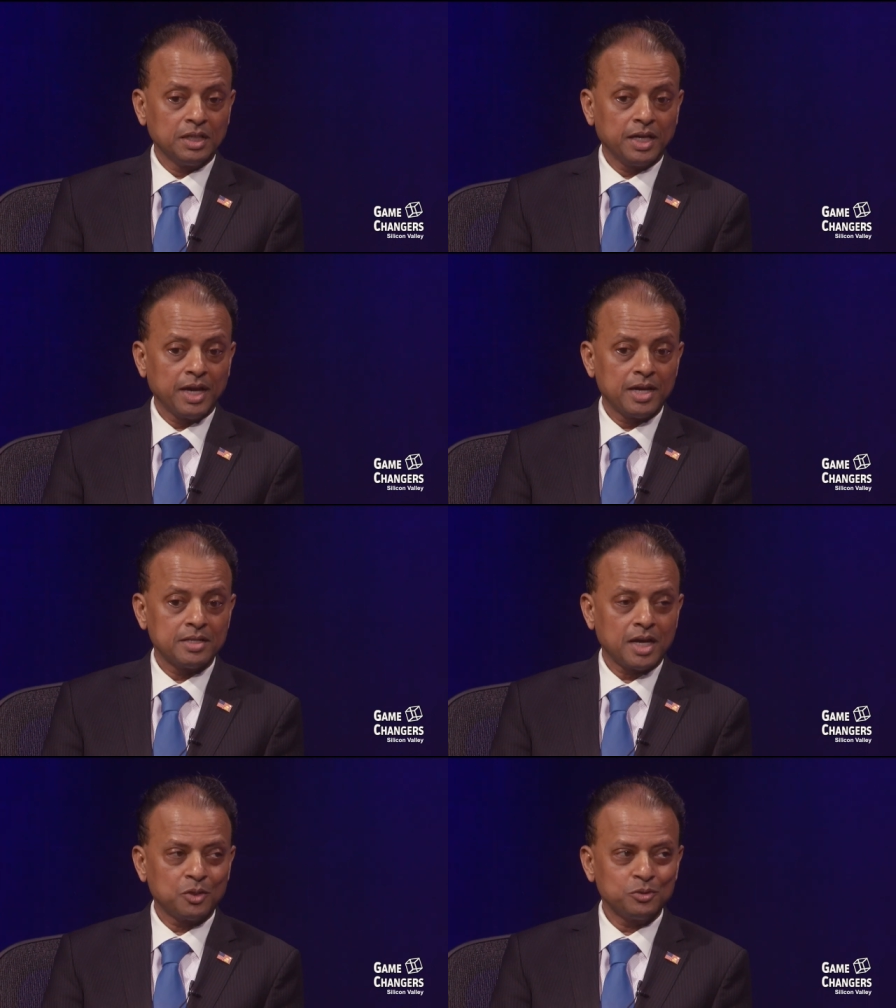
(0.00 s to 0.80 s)

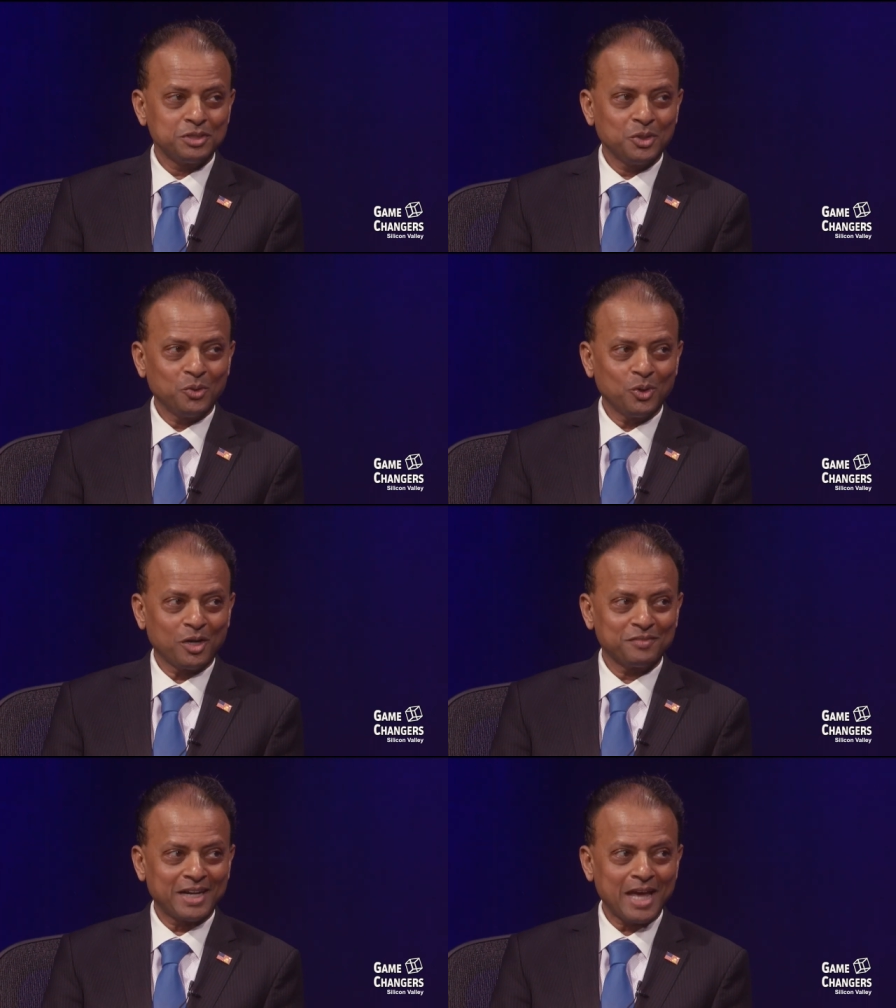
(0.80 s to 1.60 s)
And I don't see a whole
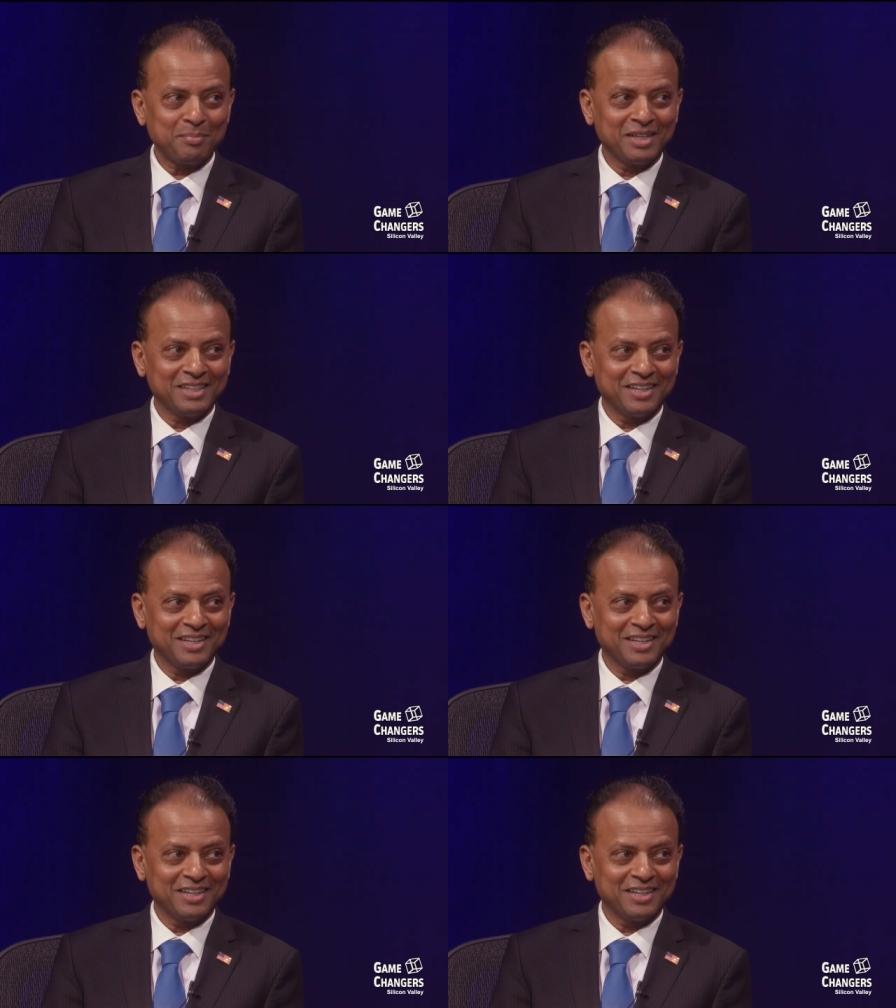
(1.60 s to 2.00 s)
lot of that happening